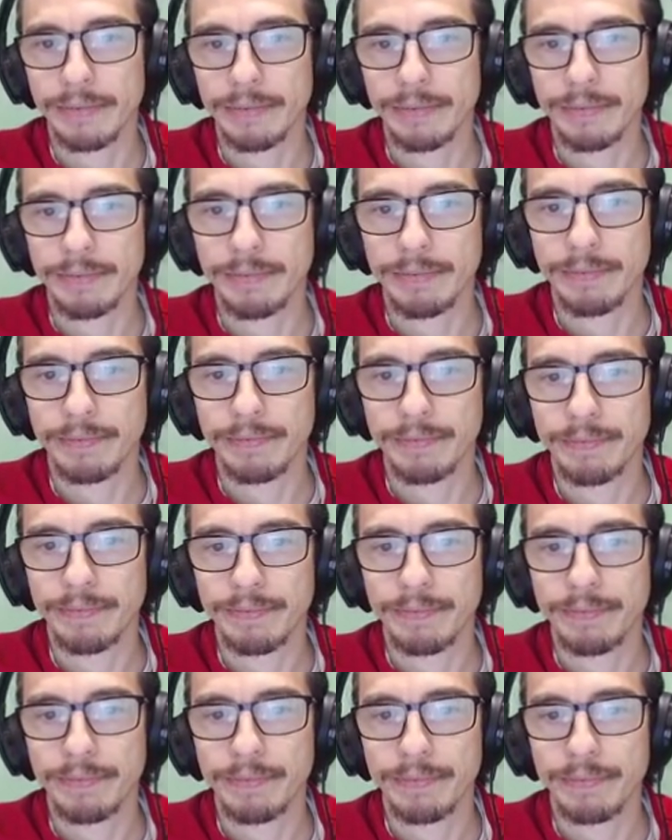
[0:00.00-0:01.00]

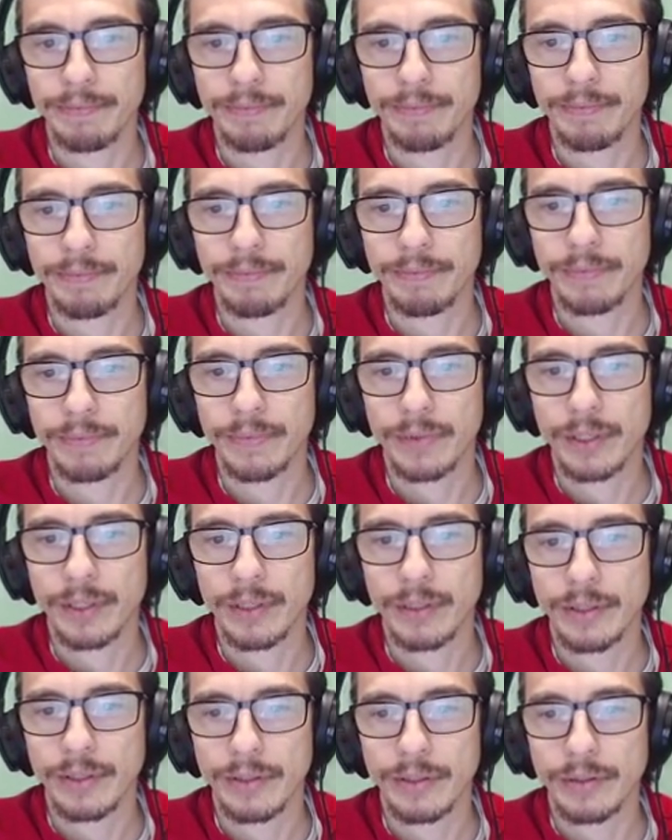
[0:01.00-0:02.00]

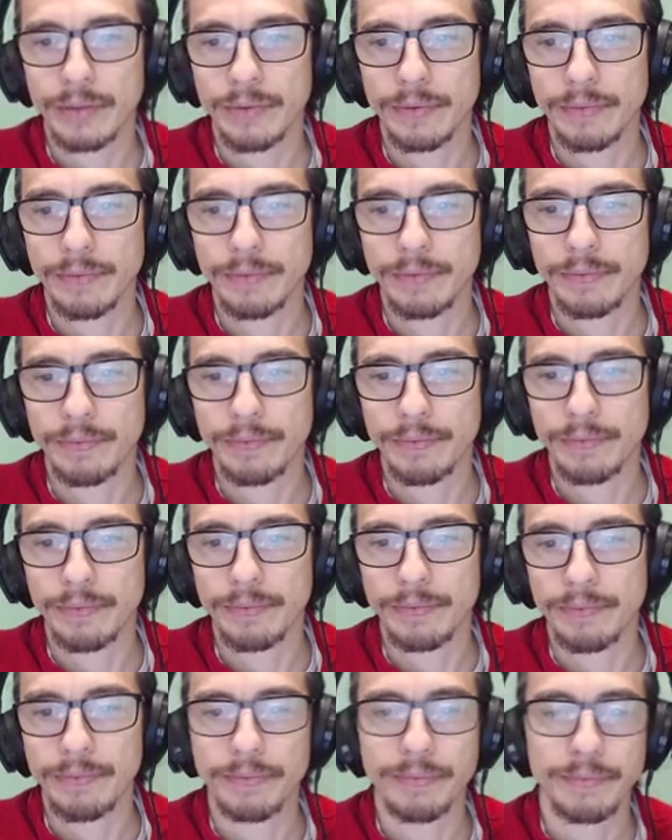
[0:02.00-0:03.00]

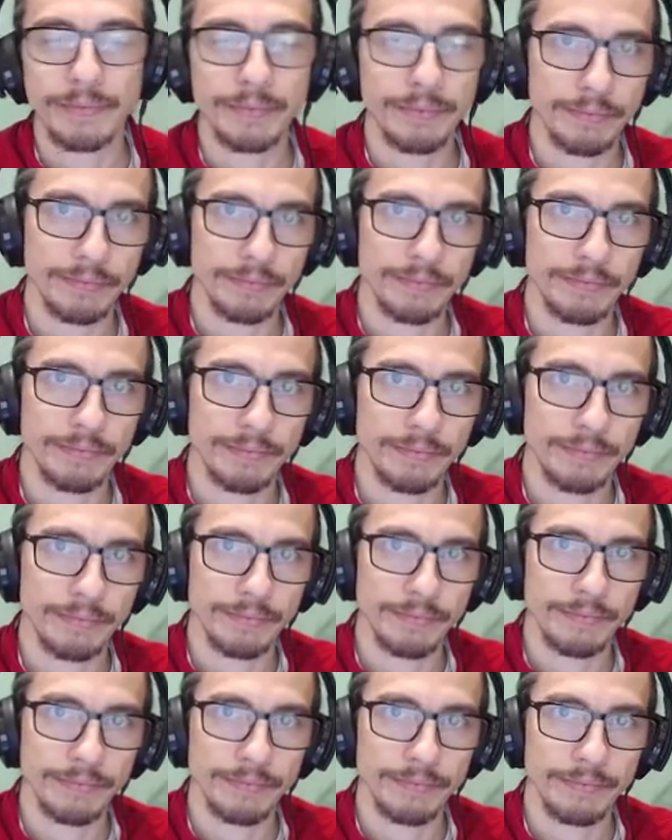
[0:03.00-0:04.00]

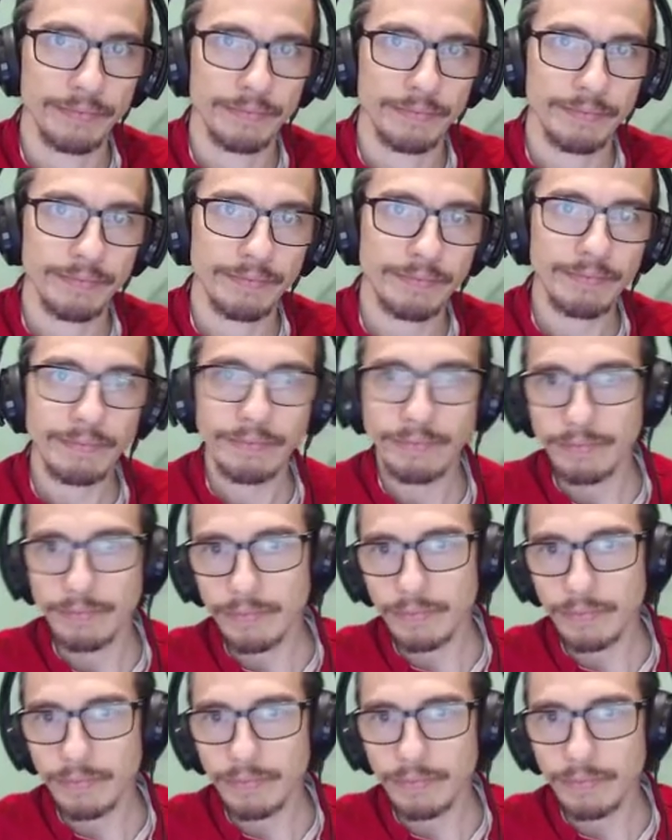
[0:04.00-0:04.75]
Nobody speaks.